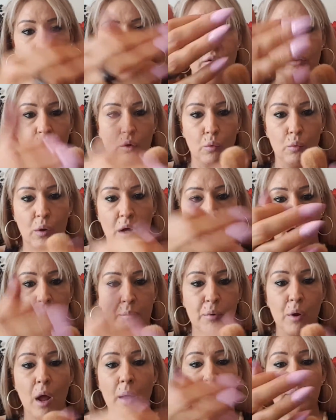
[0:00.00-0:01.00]
Don't know why.
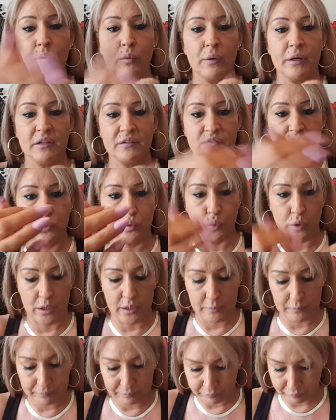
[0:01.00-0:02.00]
Probably the way I store
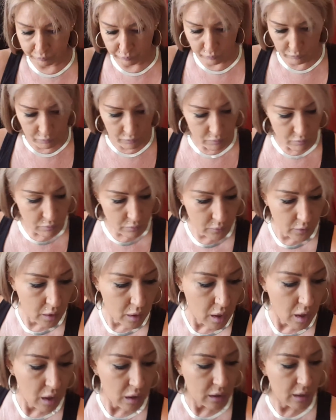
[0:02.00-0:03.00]
it.
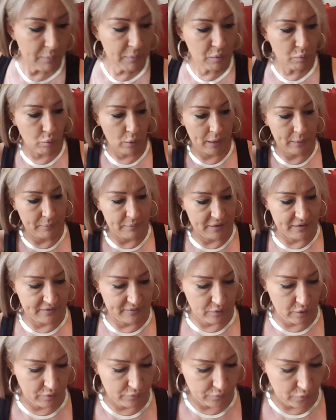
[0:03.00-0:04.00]
Let me wipe this
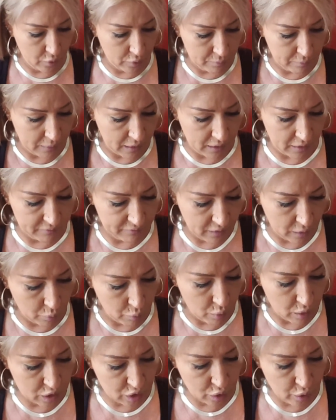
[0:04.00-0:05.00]
off on I've got a
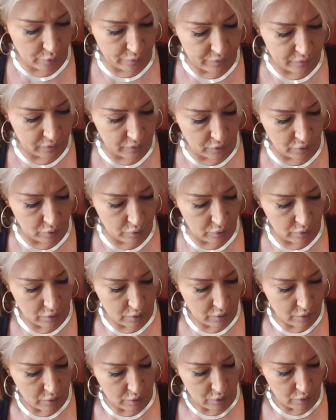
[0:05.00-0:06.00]
washcloth in here.
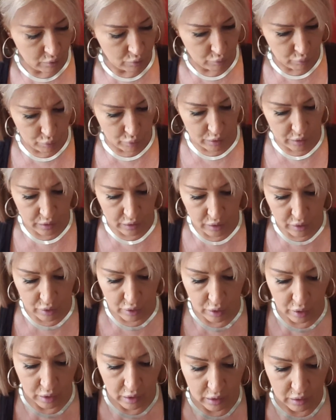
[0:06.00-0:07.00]
Really
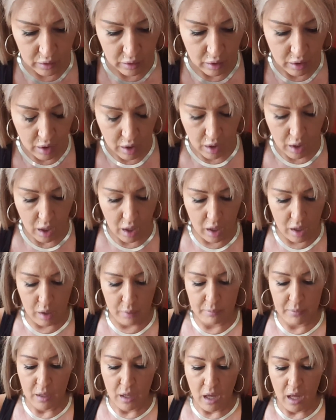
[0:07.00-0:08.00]
good.
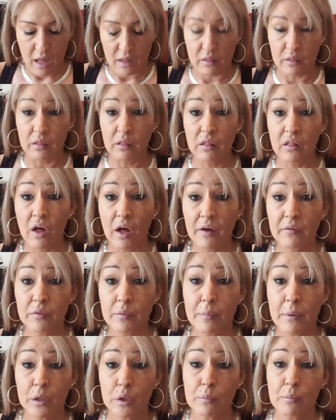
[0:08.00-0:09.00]
Love the
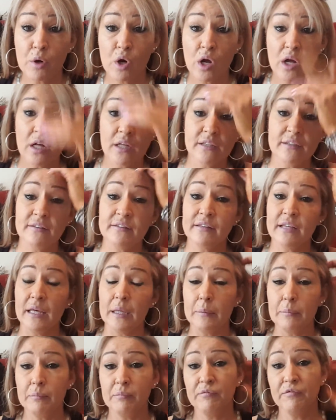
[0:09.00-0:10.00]
butter bronze.
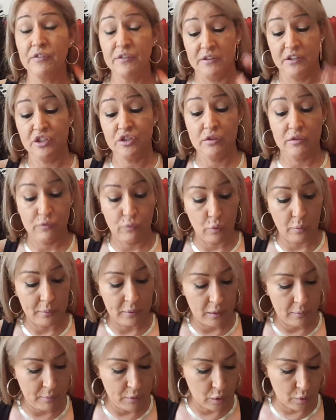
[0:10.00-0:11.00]
Physicians
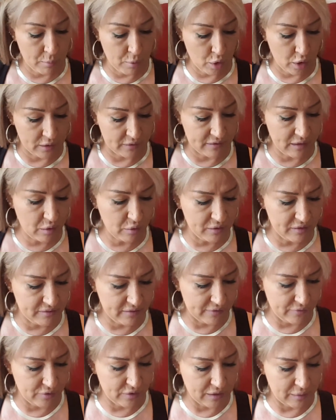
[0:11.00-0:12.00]
Formula butter bronze. I'll list
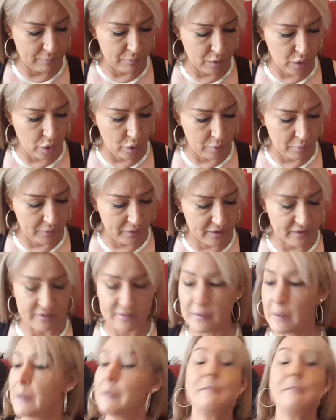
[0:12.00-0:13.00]
everything below because